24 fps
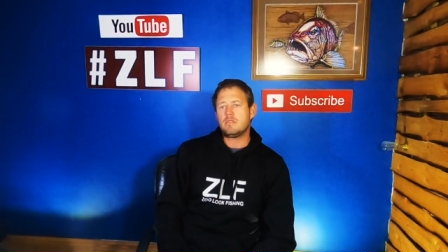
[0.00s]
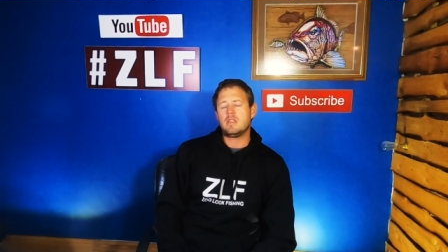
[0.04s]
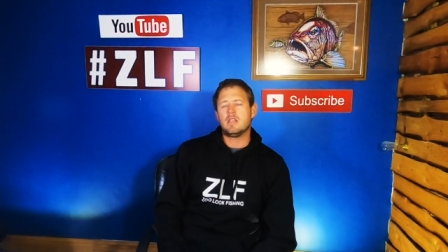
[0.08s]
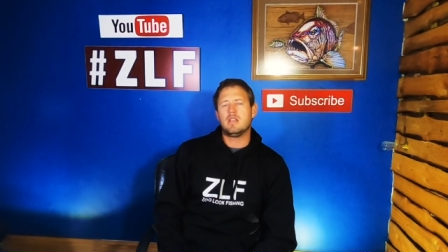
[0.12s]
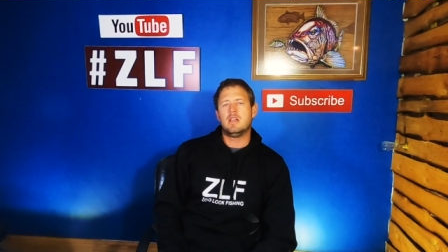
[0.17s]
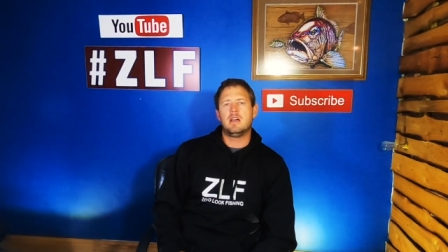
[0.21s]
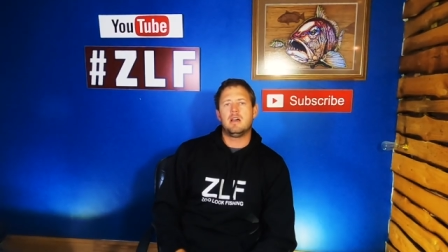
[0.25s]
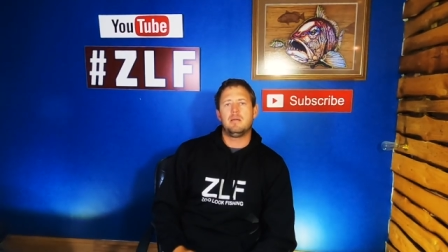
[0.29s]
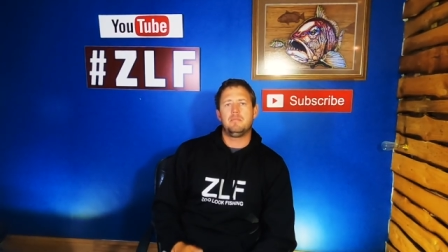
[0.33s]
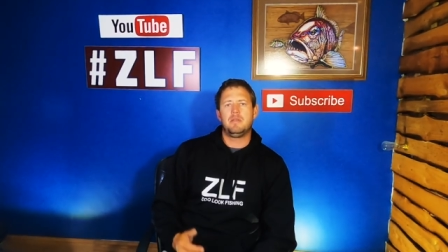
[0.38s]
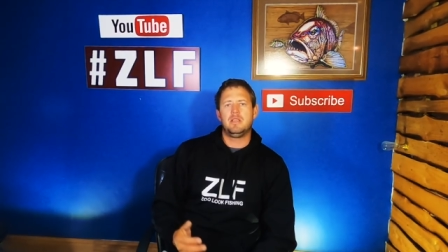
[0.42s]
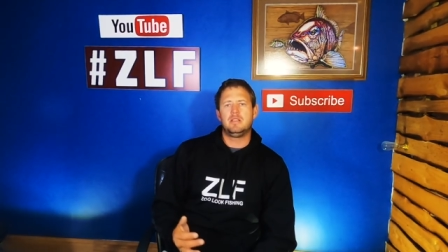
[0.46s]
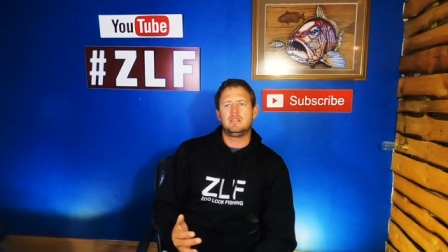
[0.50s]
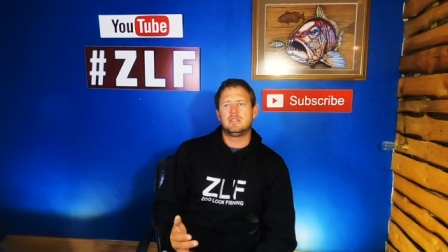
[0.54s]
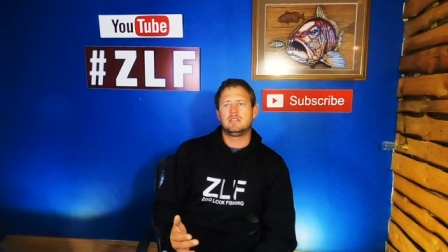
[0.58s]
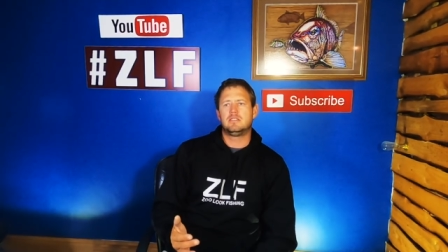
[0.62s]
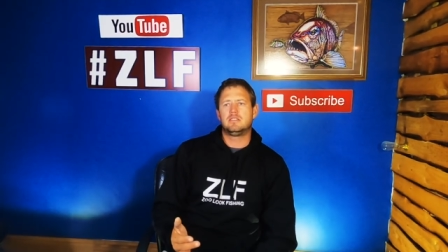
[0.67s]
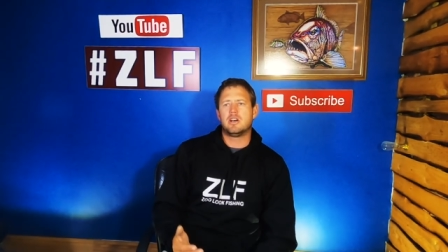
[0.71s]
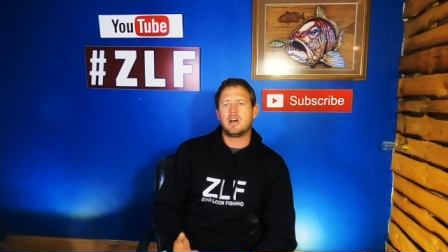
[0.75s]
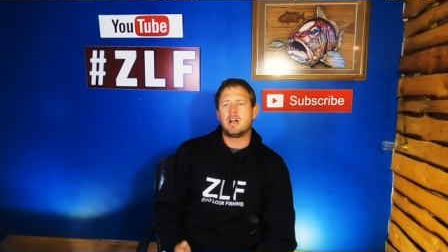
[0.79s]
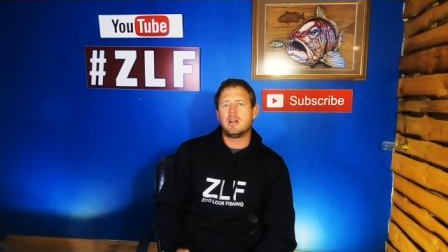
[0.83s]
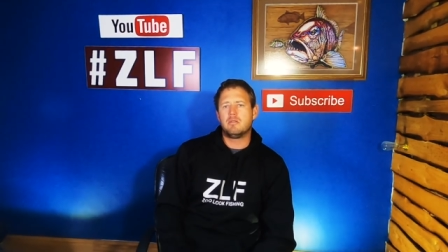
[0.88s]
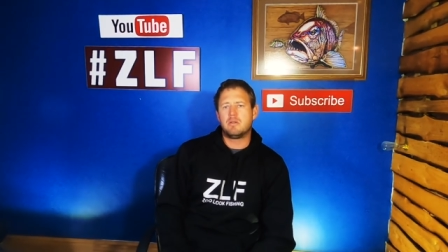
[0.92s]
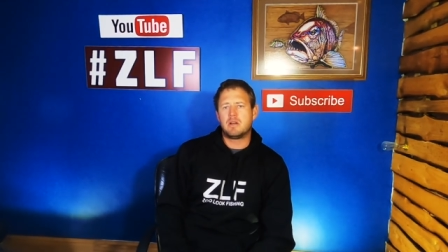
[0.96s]
Um, in the
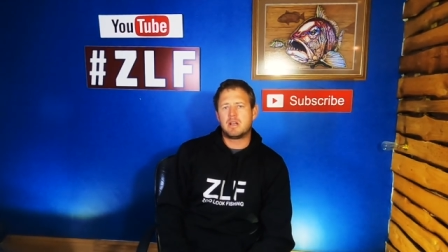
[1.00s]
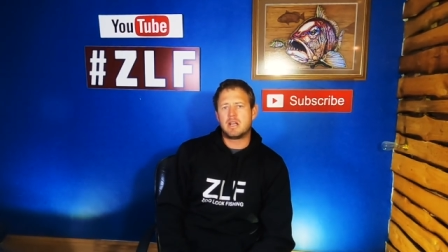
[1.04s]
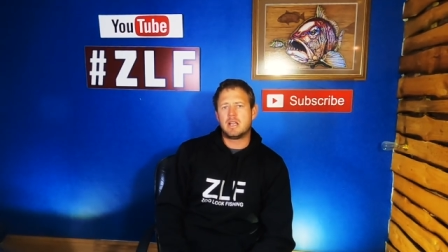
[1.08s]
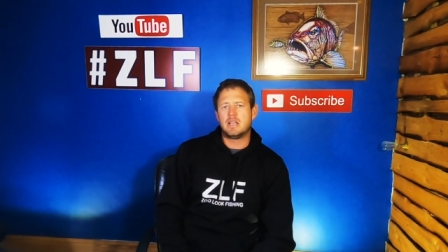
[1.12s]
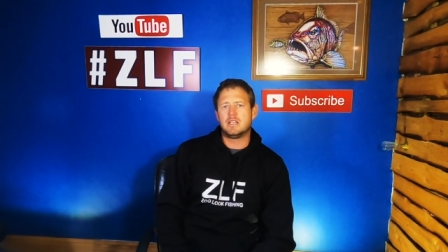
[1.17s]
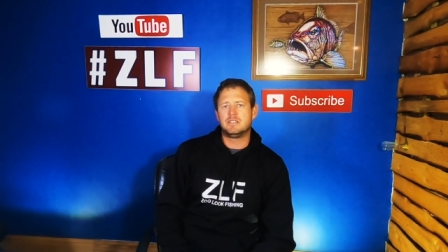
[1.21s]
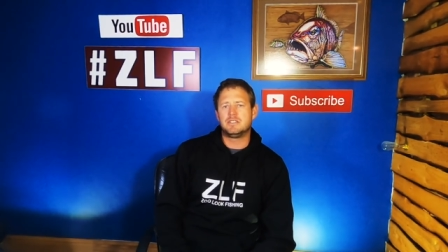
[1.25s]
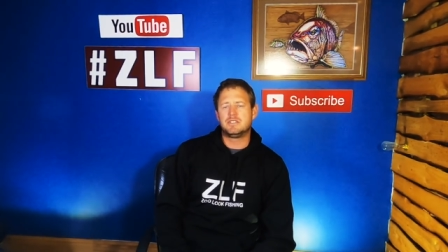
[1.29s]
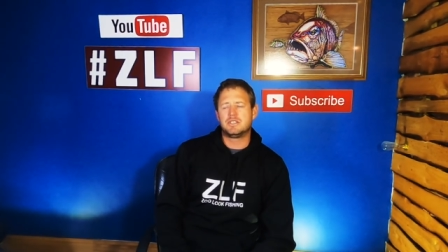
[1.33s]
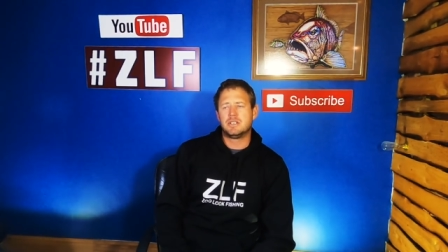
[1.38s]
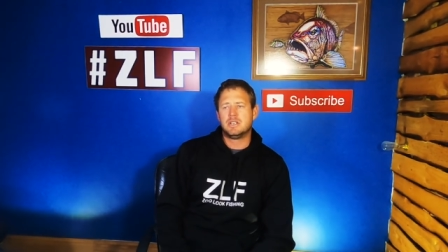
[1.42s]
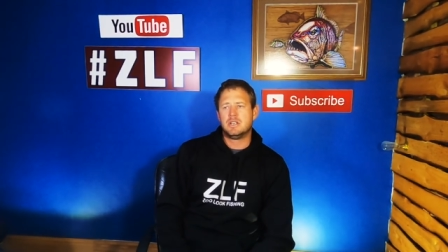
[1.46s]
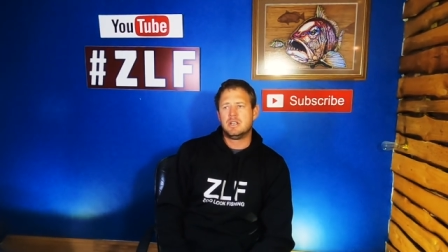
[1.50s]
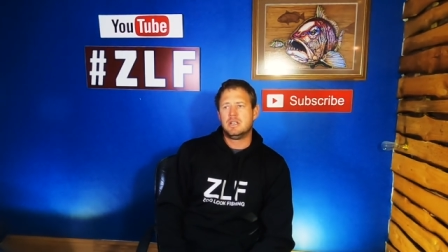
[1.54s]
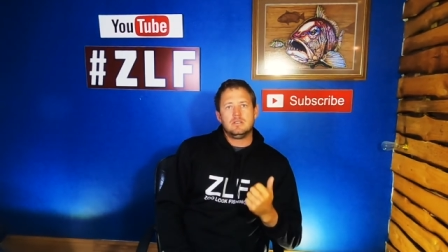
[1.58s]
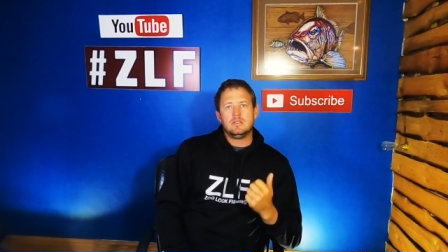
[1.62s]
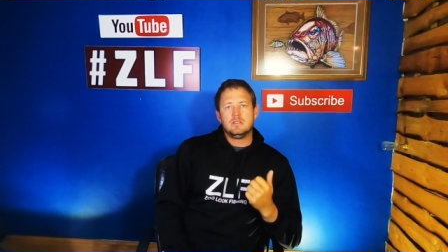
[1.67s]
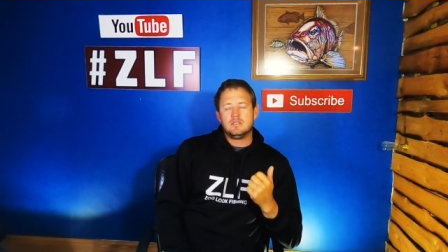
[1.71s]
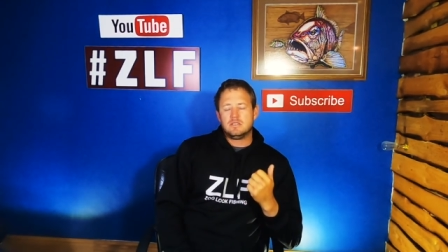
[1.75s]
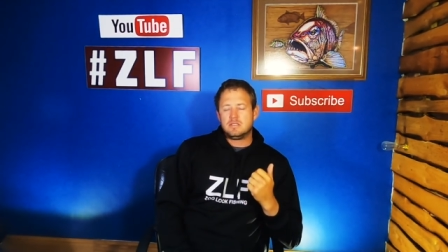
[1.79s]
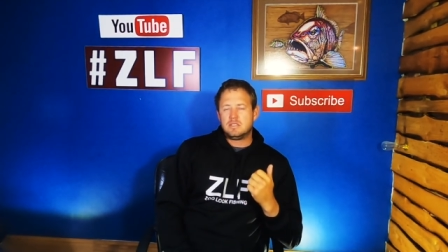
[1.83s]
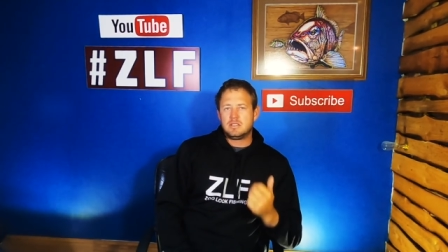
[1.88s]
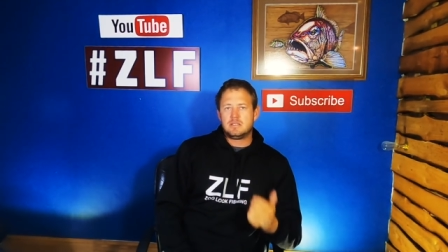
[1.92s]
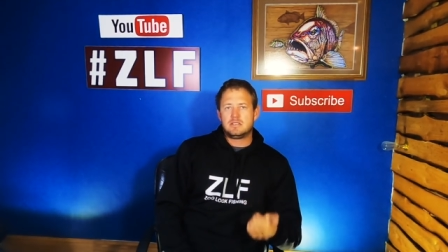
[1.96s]
Daiwa range,
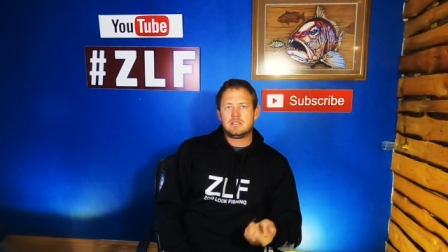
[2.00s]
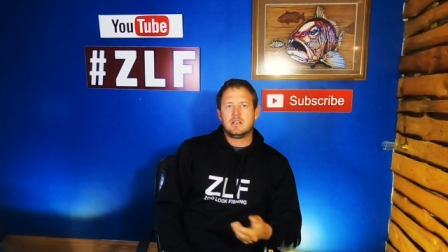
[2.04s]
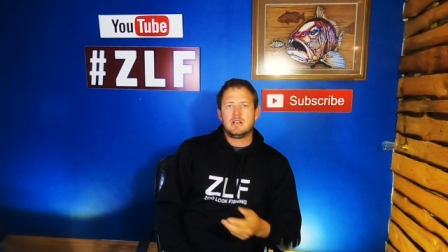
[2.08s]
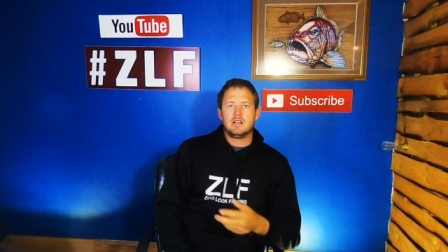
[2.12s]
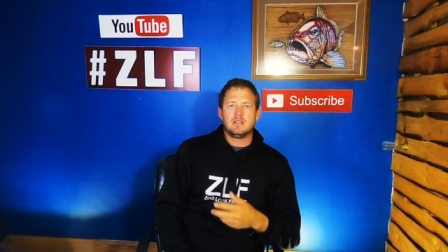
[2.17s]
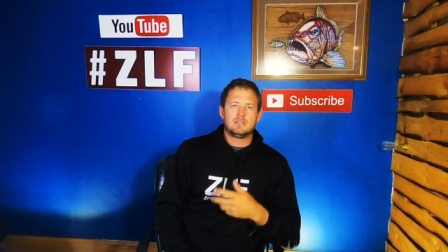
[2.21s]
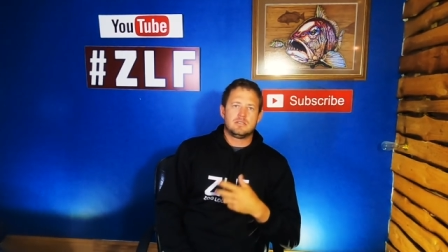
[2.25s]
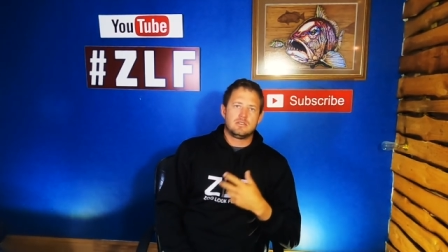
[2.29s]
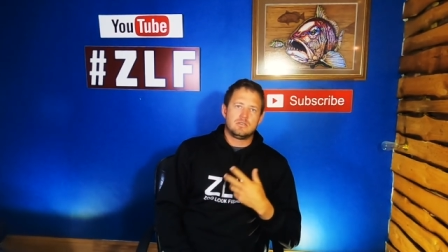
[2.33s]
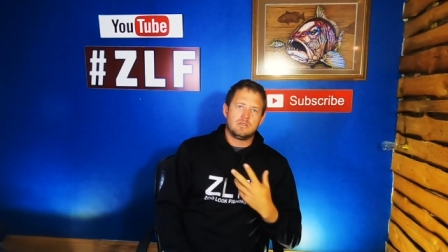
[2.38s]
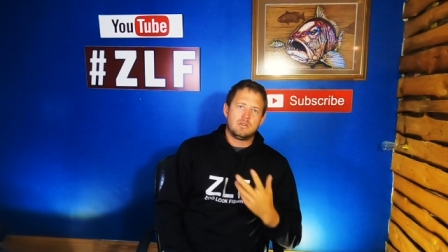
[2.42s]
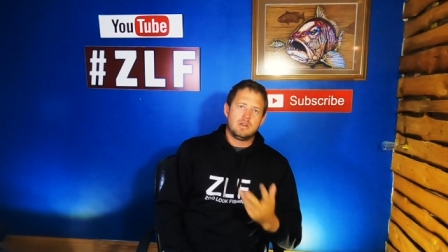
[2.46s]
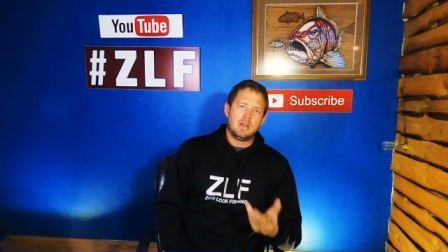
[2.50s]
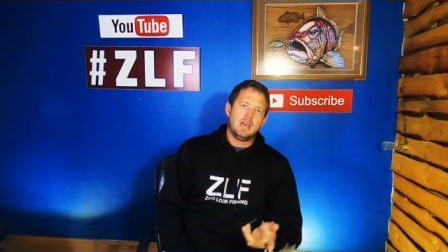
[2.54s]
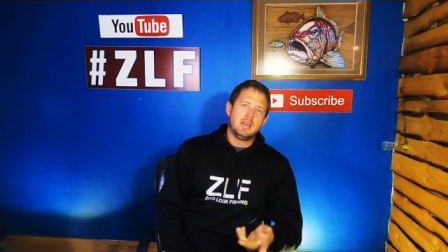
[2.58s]
6000 or